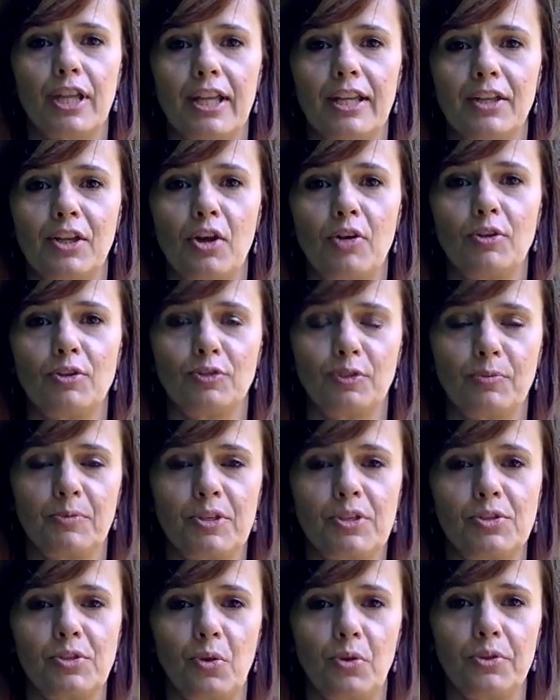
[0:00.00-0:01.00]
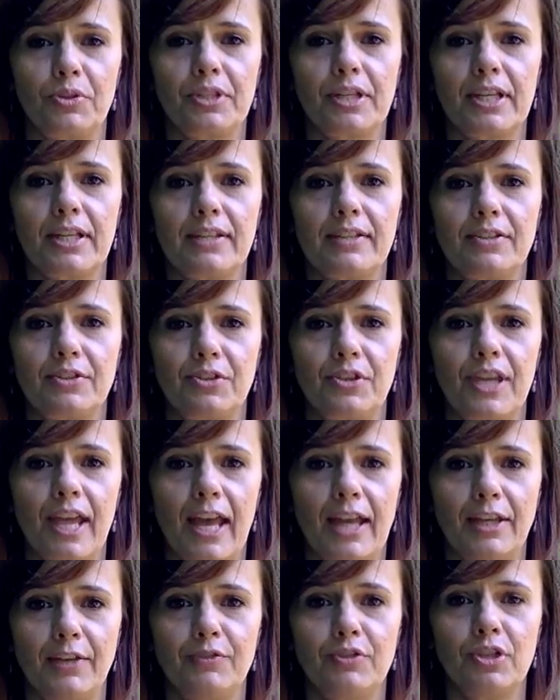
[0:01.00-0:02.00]
It goes from the solstice to the
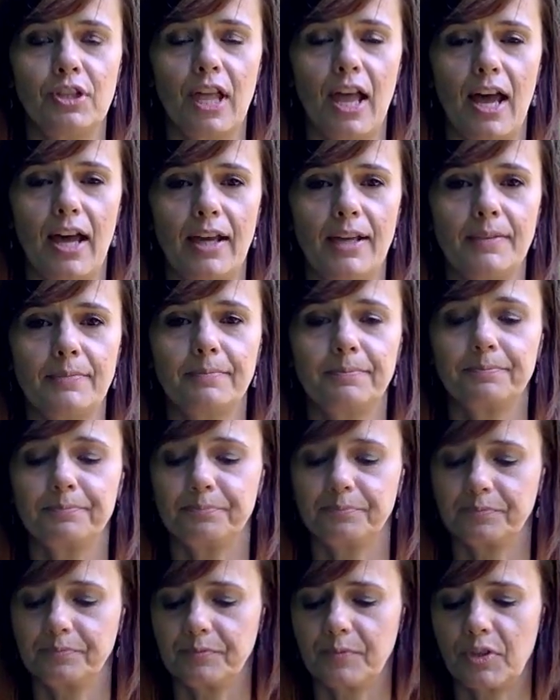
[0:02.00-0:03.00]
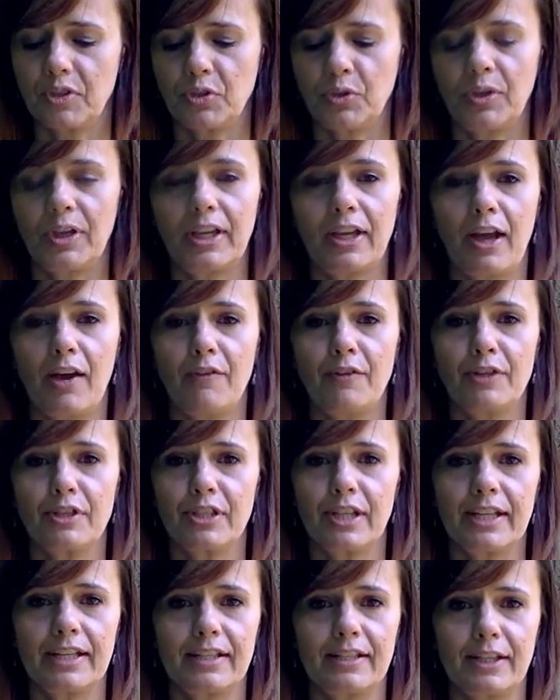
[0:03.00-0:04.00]
end of July, so it covers
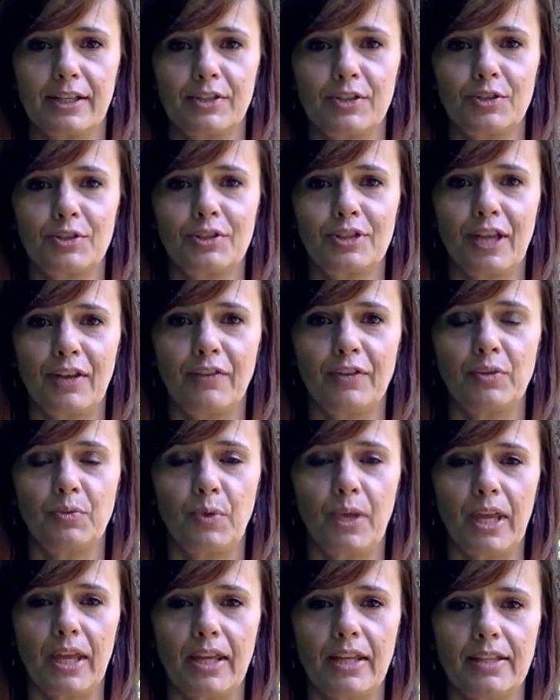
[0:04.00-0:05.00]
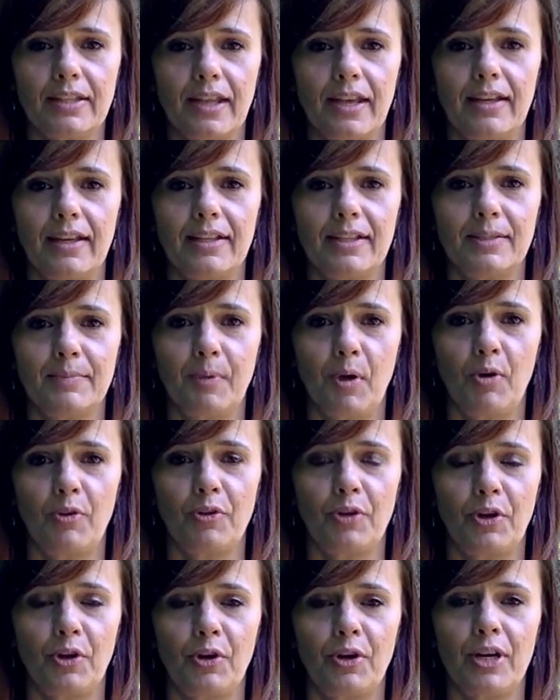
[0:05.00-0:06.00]
like 6 or 7 weeks, and it's both
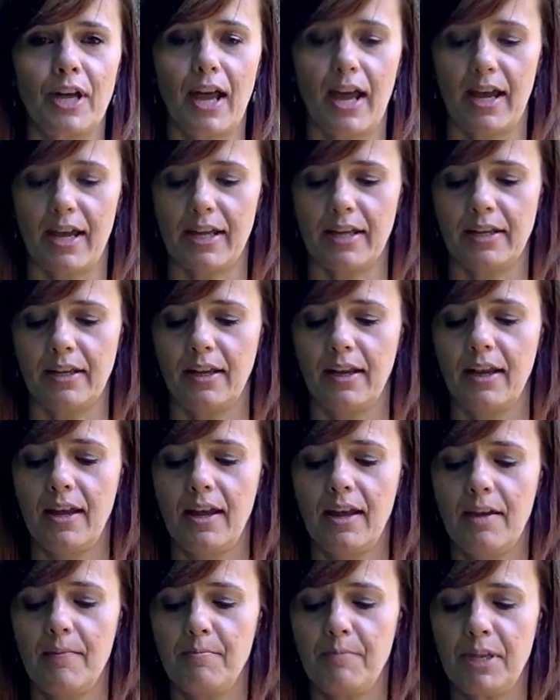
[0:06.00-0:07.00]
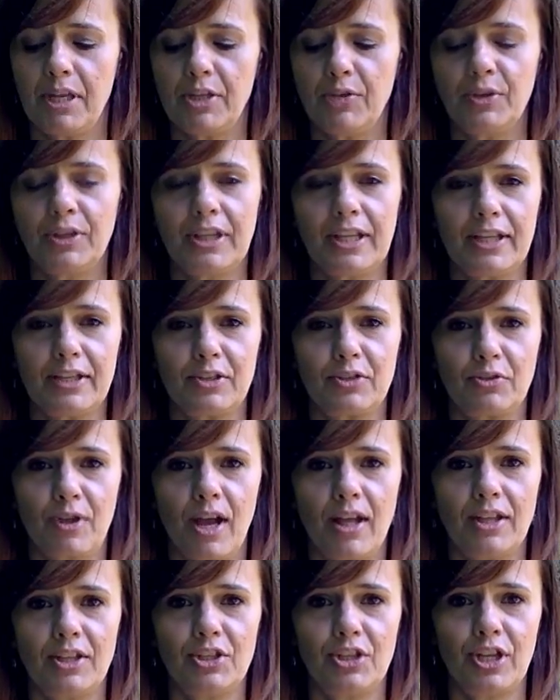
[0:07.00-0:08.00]
her and I, me doing the
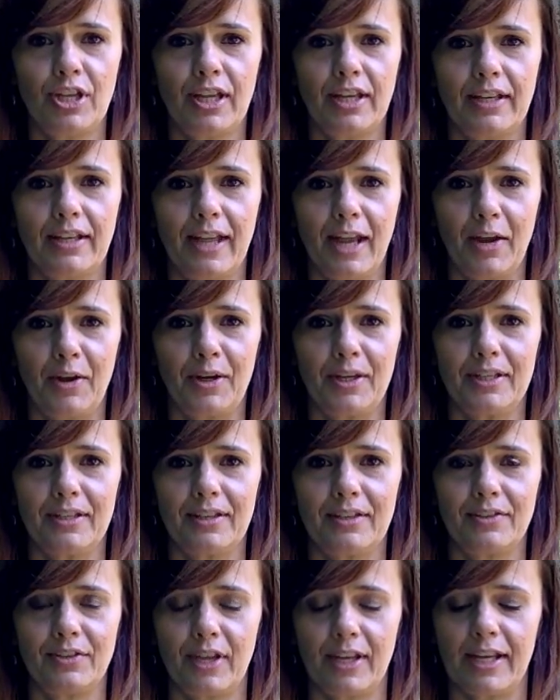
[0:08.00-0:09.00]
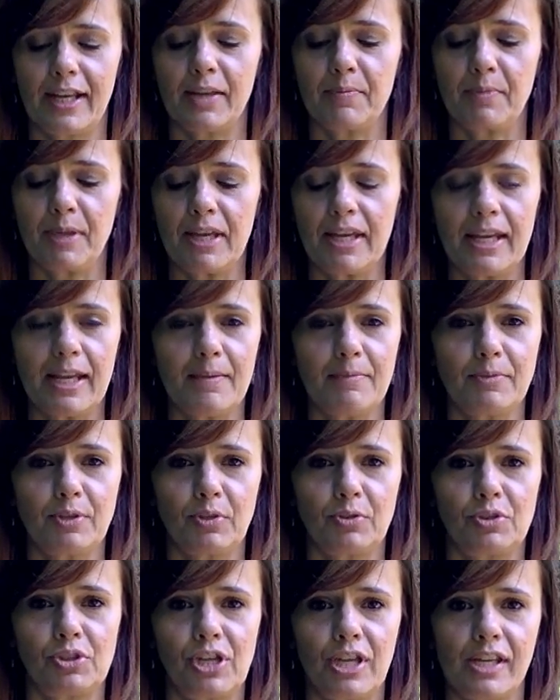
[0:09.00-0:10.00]
astrology, and Carrie's a psychic medium, so
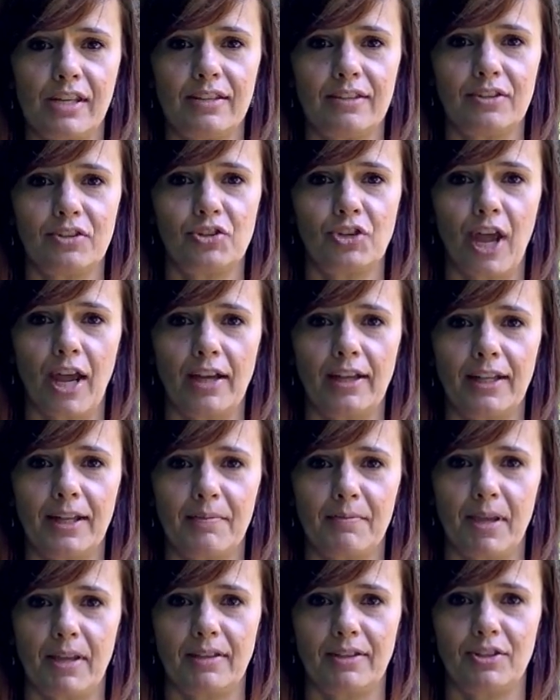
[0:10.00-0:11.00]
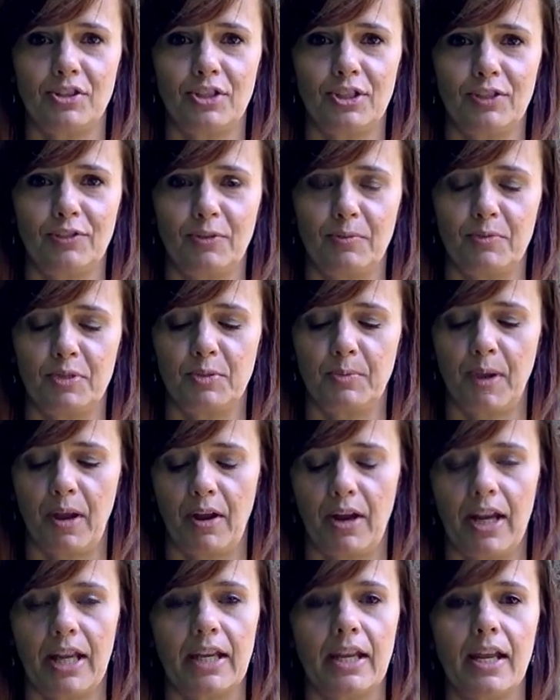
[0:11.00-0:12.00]
she's channeling messages from
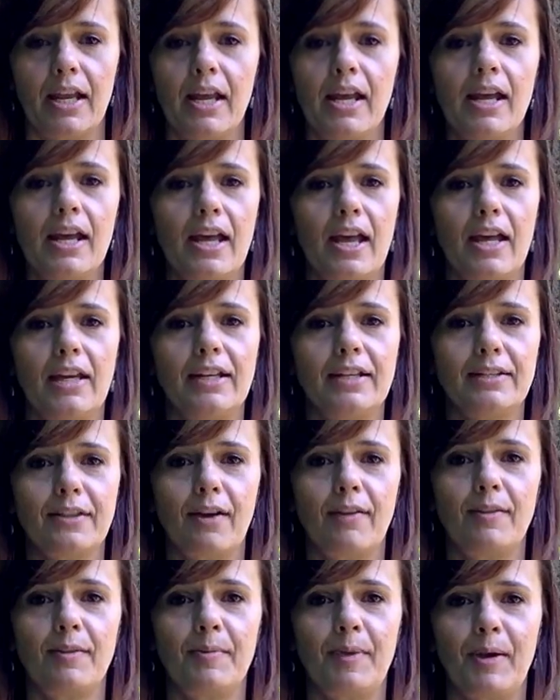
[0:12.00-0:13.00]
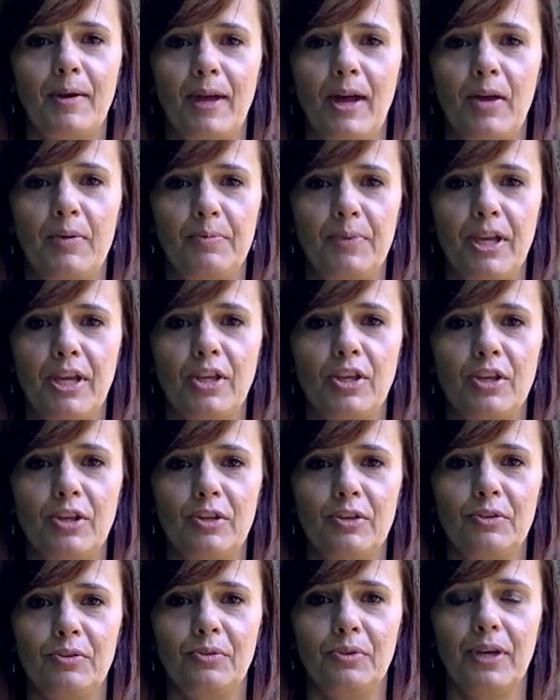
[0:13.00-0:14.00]
spirit, and it's all about helping
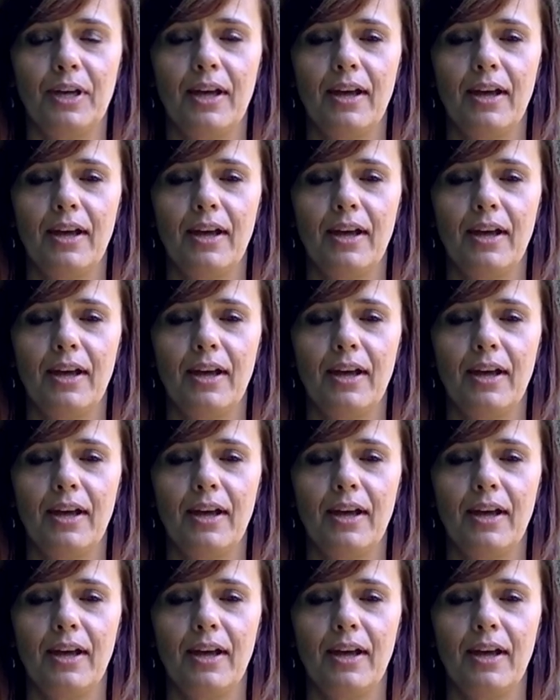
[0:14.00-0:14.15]
you